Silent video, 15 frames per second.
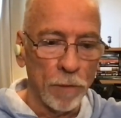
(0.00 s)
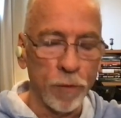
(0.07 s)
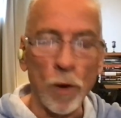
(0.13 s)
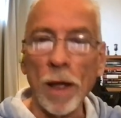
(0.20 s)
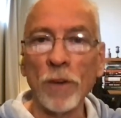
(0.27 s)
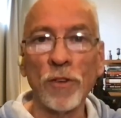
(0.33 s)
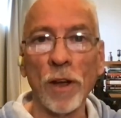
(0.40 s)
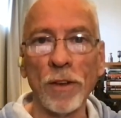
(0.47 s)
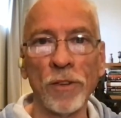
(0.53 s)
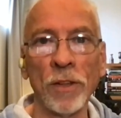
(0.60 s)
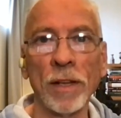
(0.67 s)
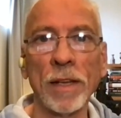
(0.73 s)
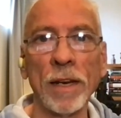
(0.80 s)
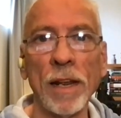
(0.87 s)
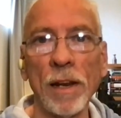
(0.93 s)
franchise
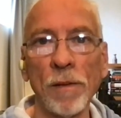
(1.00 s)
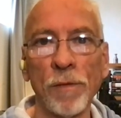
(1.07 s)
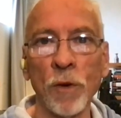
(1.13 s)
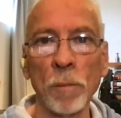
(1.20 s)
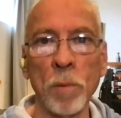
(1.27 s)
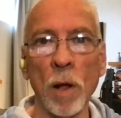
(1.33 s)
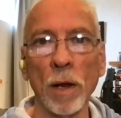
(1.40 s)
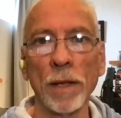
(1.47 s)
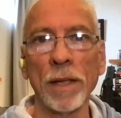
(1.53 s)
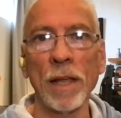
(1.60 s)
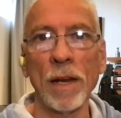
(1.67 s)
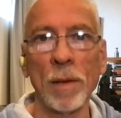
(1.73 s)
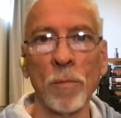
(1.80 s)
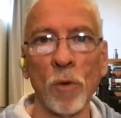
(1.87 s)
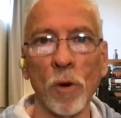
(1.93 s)
in the Canadian Football League
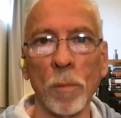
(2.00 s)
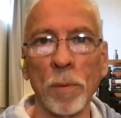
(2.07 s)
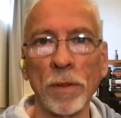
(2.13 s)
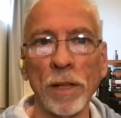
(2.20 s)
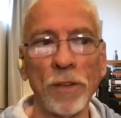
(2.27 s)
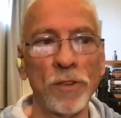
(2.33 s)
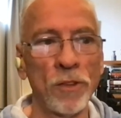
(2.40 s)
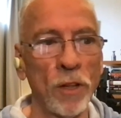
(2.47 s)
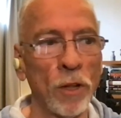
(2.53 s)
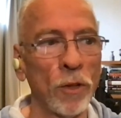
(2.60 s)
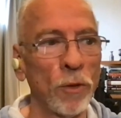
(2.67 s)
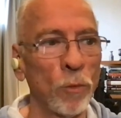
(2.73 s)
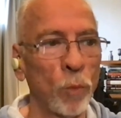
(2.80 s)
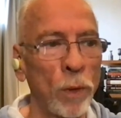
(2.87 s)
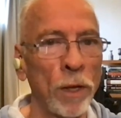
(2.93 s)
anymore, but they
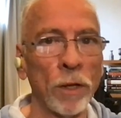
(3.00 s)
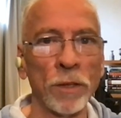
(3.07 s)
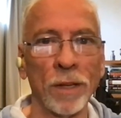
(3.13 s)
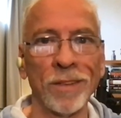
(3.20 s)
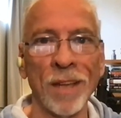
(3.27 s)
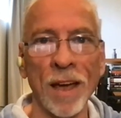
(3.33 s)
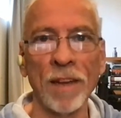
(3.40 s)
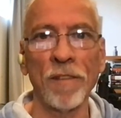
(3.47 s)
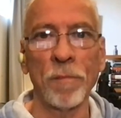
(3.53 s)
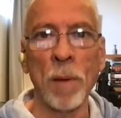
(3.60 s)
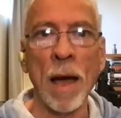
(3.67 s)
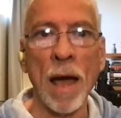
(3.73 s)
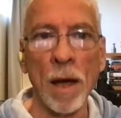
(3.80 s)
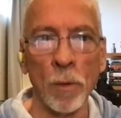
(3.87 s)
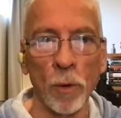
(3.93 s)
still wield a ton of
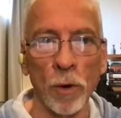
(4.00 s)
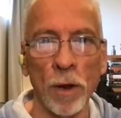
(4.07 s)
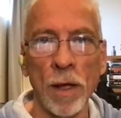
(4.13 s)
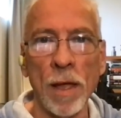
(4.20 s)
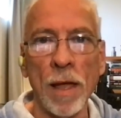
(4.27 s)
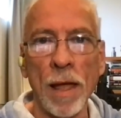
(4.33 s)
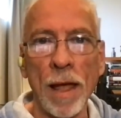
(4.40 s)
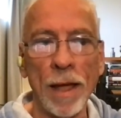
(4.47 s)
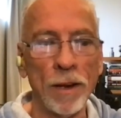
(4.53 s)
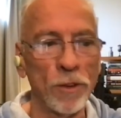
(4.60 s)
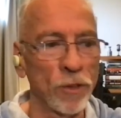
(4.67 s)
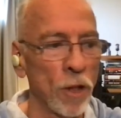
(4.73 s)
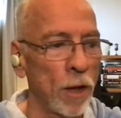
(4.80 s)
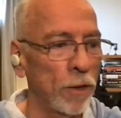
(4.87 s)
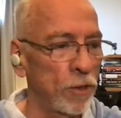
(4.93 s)
power. And
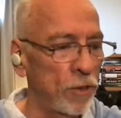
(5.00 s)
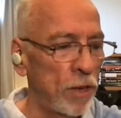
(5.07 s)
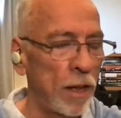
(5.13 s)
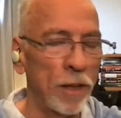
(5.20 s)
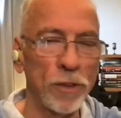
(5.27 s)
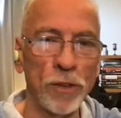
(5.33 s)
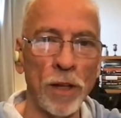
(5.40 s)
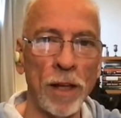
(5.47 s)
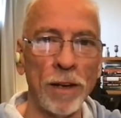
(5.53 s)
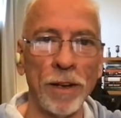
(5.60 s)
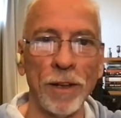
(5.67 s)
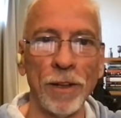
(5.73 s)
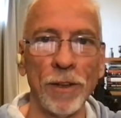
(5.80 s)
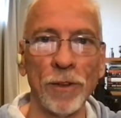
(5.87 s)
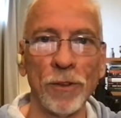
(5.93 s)
as long as T S N
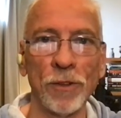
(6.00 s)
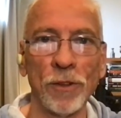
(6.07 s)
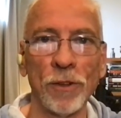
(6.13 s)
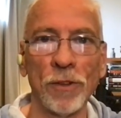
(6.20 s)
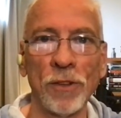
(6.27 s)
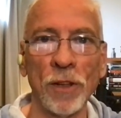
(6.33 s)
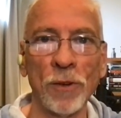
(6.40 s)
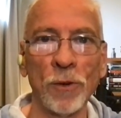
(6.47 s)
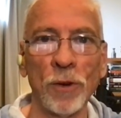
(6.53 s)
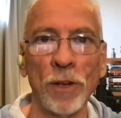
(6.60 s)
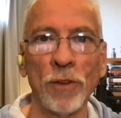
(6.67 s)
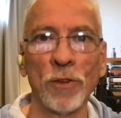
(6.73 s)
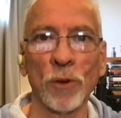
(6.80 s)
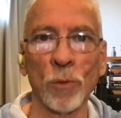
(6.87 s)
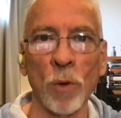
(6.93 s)
is centered
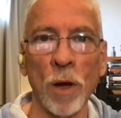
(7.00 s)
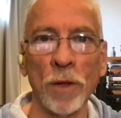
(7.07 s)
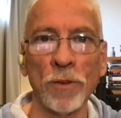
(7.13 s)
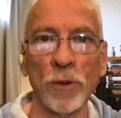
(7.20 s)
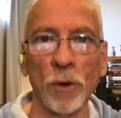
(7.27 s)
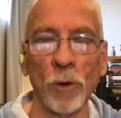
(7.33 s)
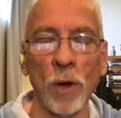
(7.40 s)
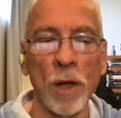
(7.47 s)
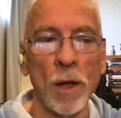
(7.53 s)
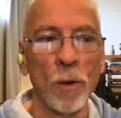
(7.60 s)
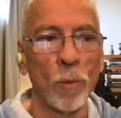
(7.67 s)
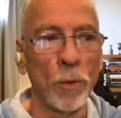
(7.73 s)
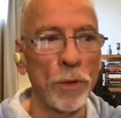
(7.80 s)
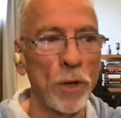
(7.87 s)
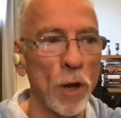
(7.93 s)
in Toronto,
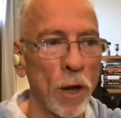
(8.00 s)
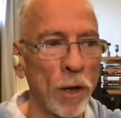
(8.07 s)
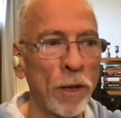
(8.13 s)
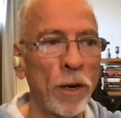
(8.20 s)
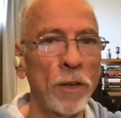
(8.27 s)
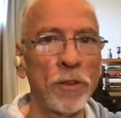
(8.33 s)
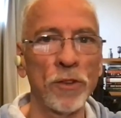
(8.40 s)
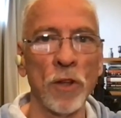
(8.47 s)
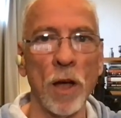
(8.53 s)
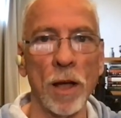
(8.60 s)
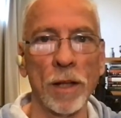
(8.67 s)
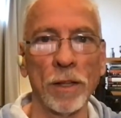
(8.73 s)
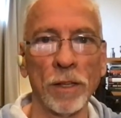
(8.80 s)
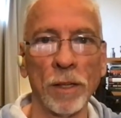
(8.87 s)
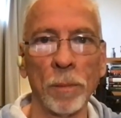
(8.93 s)
when the Argonauts
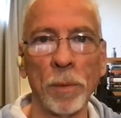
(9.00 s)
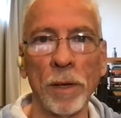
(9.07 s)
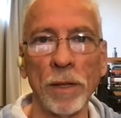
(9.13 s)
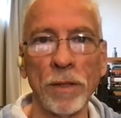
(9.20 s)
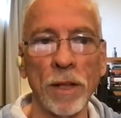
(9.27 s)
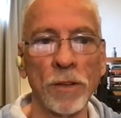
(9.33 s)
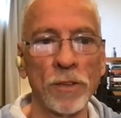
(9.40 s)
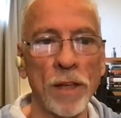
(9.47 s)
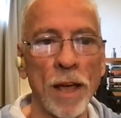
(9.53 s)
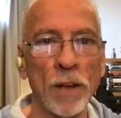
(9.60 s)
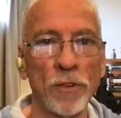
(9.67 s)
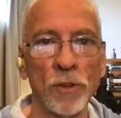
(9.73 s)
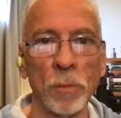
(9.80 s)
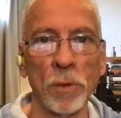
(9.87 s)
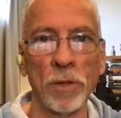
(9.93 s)
talk a little bit, it does
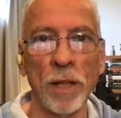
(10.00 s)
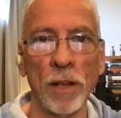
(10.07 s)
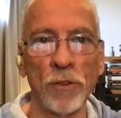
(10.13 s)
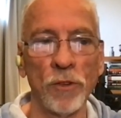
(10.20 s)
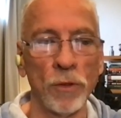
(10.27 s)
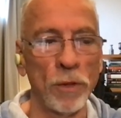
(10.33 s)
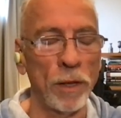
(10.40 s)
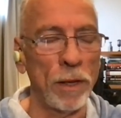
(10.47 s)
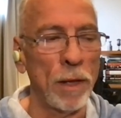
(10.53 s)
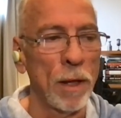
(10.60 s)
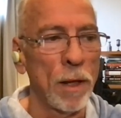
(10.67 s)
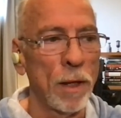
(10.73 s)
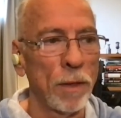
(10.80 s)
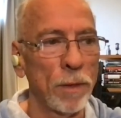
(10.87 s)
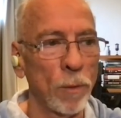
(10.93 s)
catch some attention. They
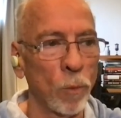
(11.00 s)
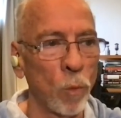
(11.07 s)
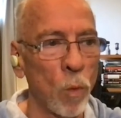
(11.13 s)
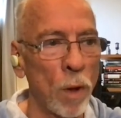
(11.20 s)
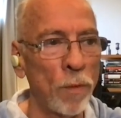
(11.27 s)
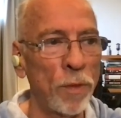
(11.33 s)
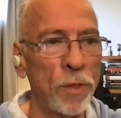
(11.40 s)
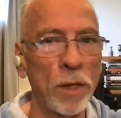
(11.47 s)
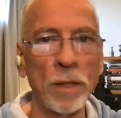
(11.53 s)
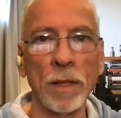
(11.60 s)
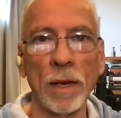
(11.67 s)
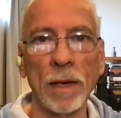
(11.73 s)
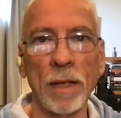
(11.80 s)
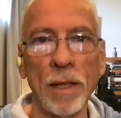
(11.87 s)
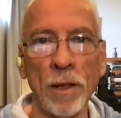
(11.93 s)
The one thing
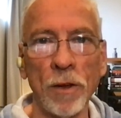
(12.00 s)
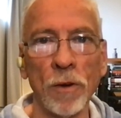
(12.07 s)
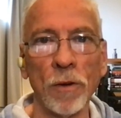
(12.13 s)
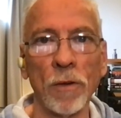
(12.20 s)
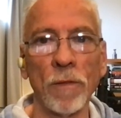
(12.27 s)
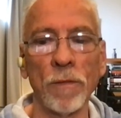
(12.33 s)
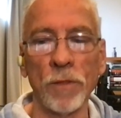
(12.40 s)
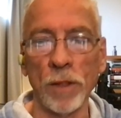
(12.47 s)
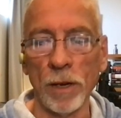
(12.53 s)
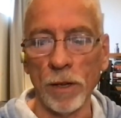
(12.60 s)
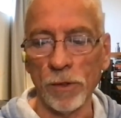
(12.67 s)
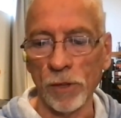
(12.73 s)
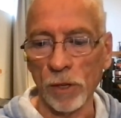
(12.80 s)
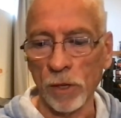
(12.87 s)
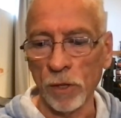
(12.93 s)
that I hear that
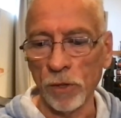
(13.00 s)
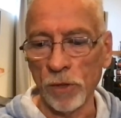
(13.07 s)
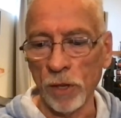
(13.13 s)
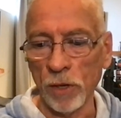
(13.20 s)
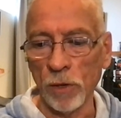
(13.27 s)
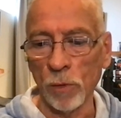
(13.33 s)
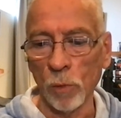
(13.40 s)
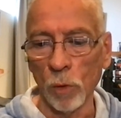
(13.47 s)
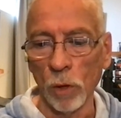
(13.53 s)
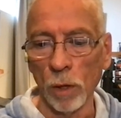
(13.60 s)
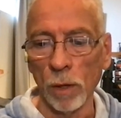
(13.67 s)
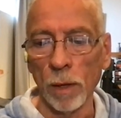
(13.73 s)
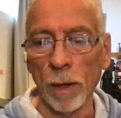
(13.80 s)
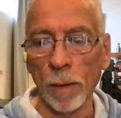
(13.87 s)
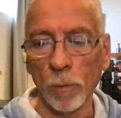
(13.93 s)
is a
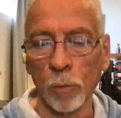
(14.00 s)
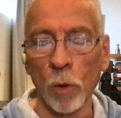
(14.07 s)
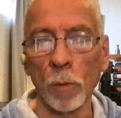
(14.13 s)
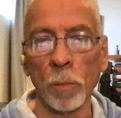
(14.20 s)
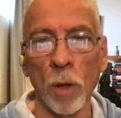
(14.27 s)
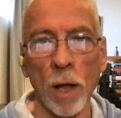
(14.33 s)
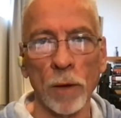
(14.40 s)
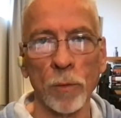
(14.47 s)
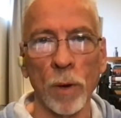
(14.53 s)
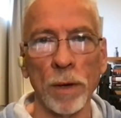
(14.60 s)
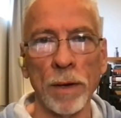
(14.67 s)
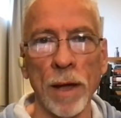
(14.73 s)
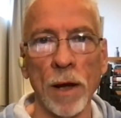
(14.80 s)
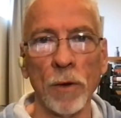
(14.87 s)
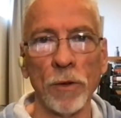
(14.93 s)
continual uh, roadblock
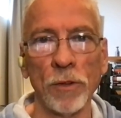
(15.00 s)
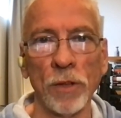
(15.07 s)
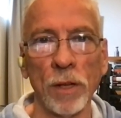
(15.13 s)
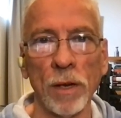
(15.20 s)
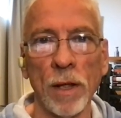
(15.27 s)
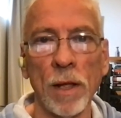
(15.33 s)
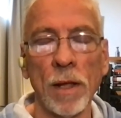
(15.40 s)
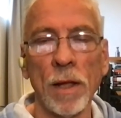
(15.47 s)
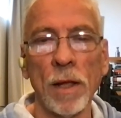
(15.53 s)
right now is that